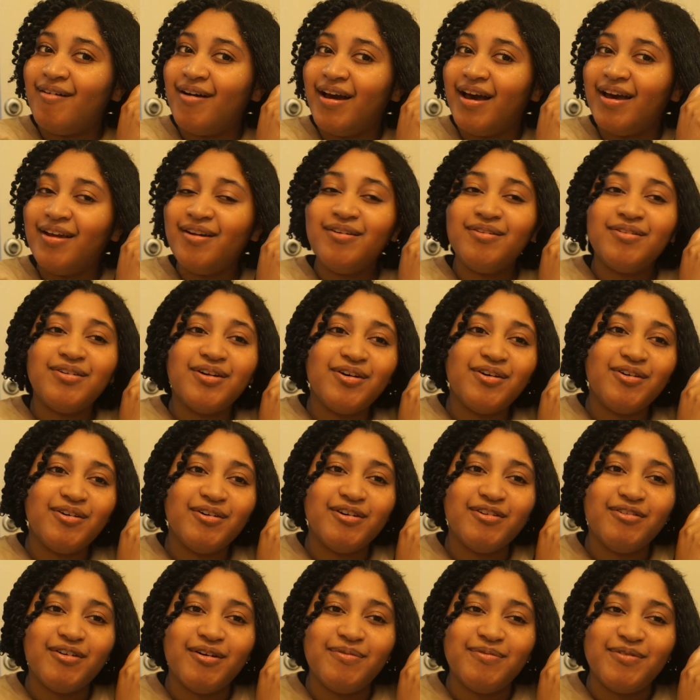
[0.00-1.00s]
don't know
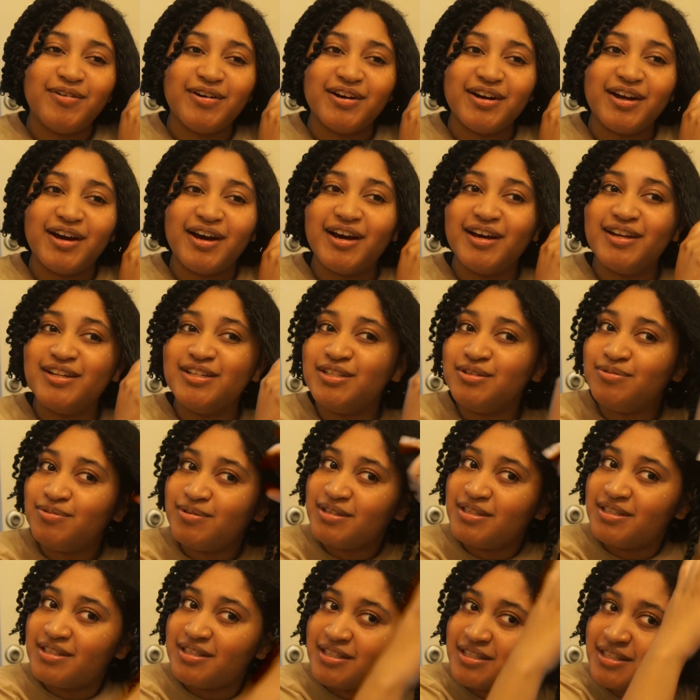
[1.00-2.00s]
if I'm gonna
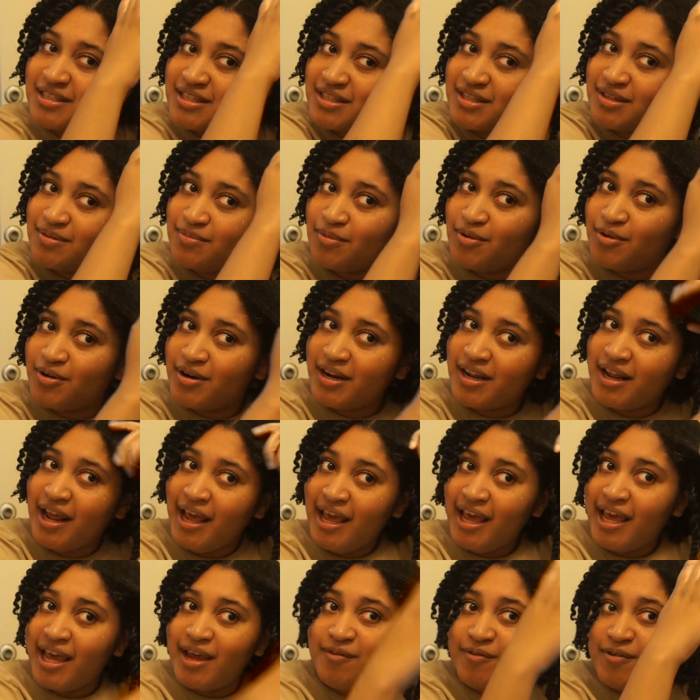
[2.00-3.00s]
untwist this in the morning.
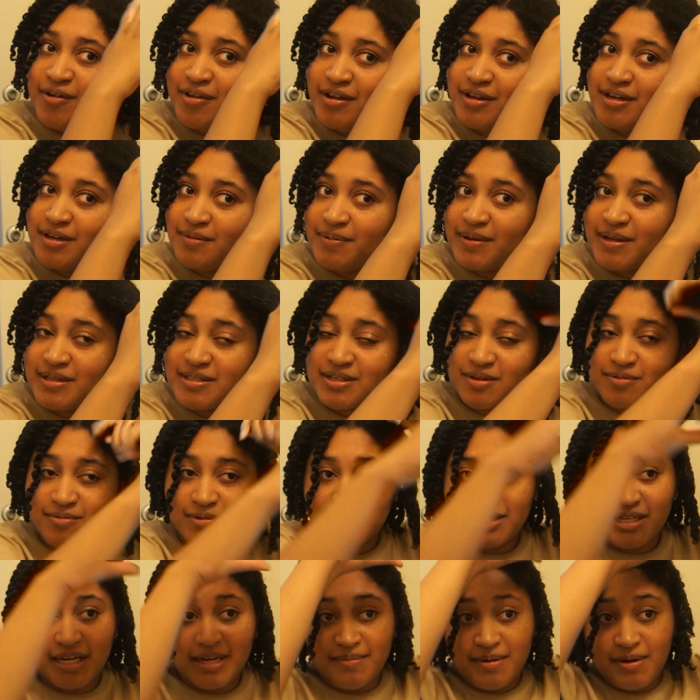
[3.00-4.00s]
It really depends on
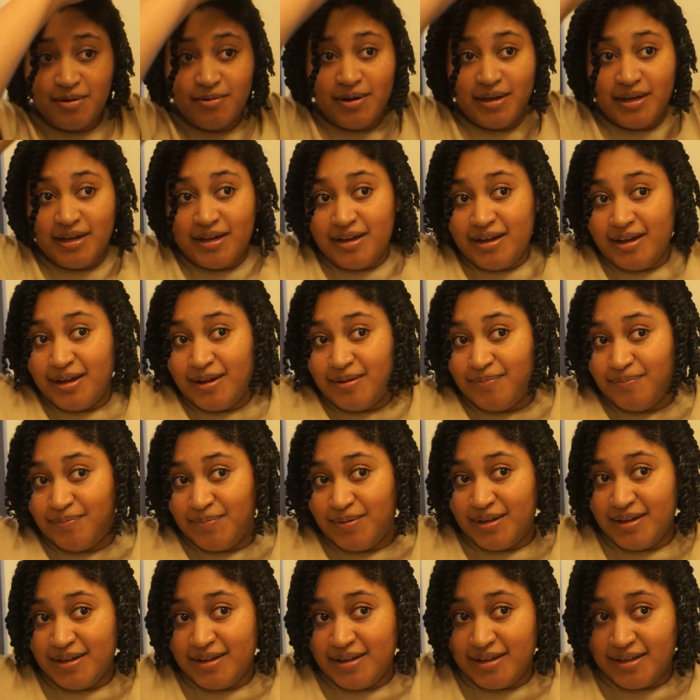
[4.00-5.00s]
what time I wake up,
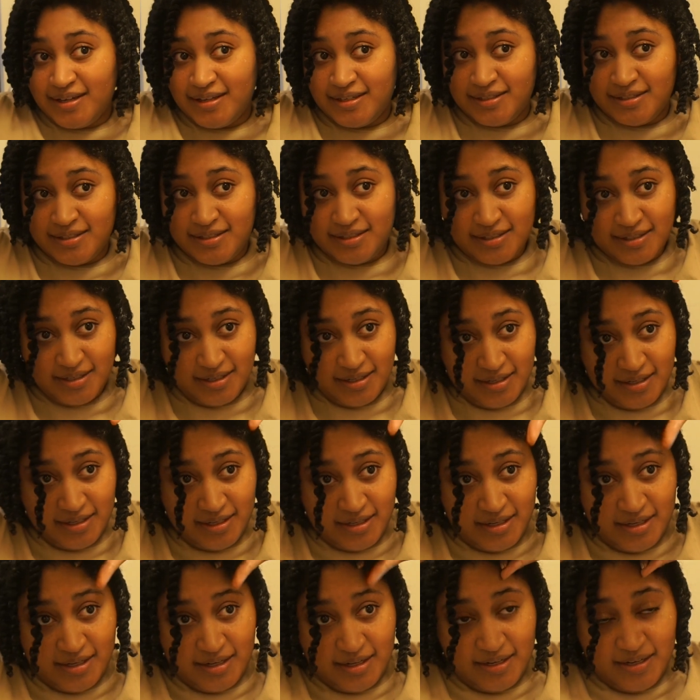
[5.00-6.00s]
because
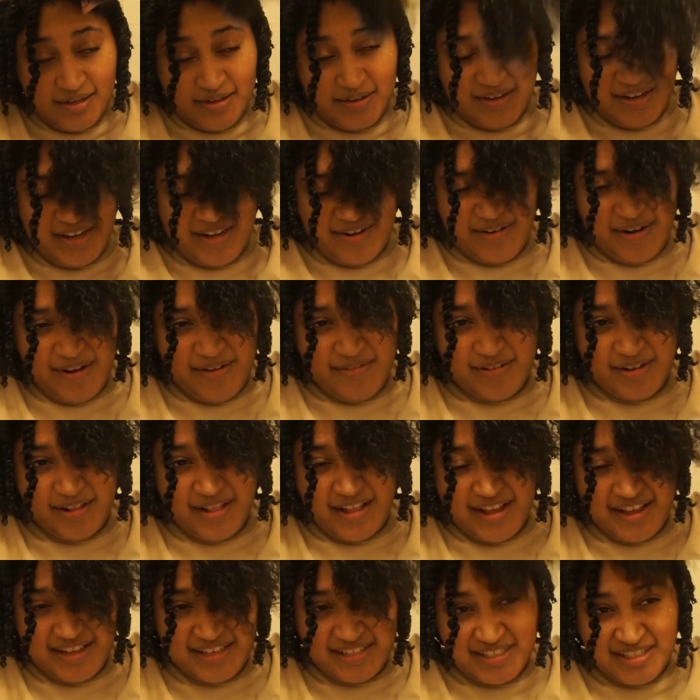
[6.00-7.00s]
I don't have a
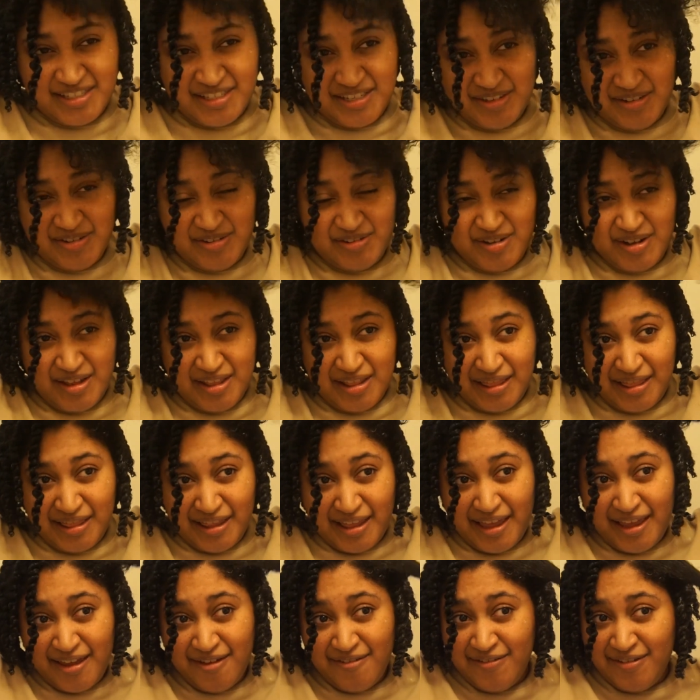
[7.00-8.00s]
class till
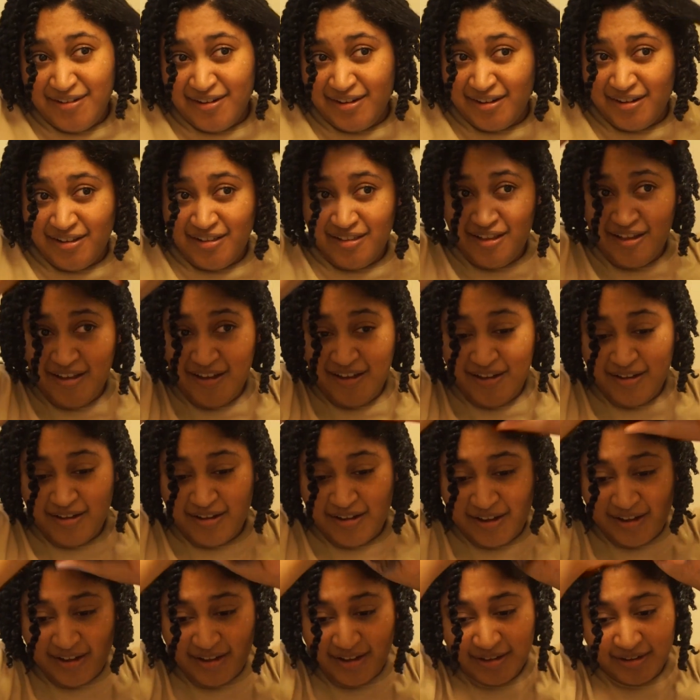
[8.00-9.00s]
11
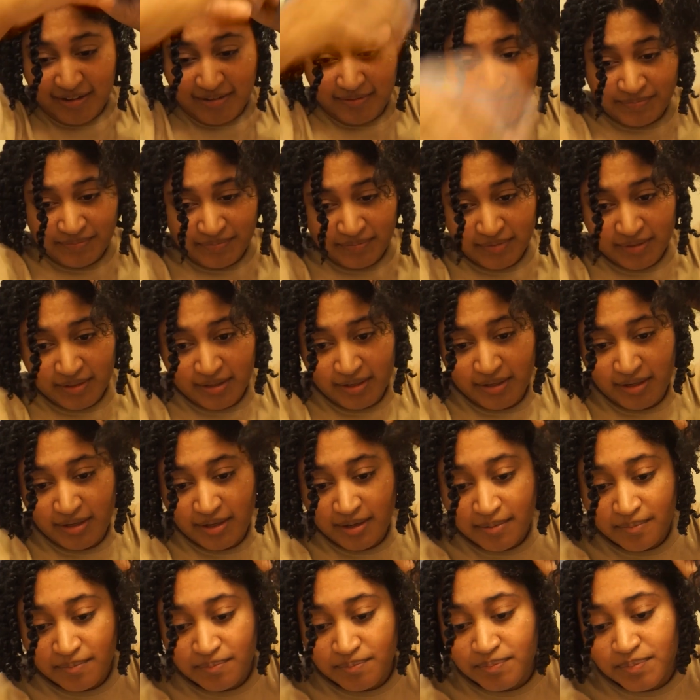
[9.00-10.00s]
o'clock.
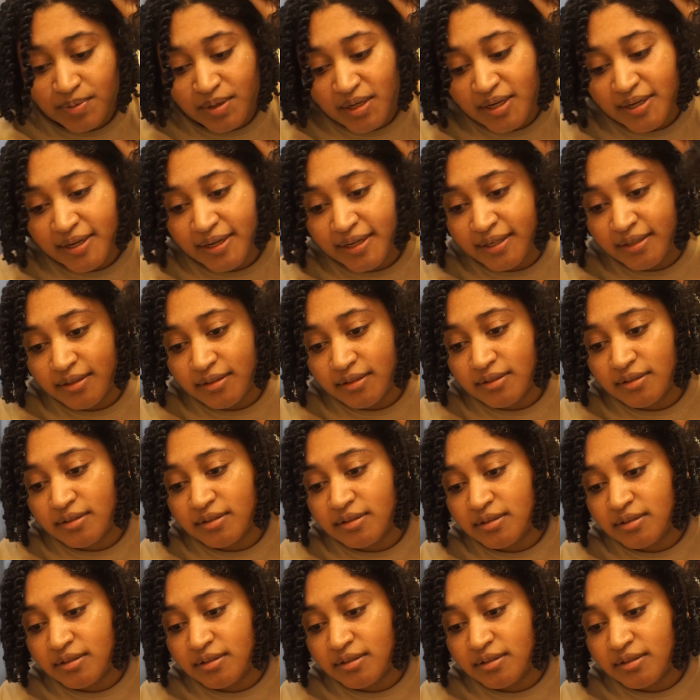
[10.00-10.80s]
But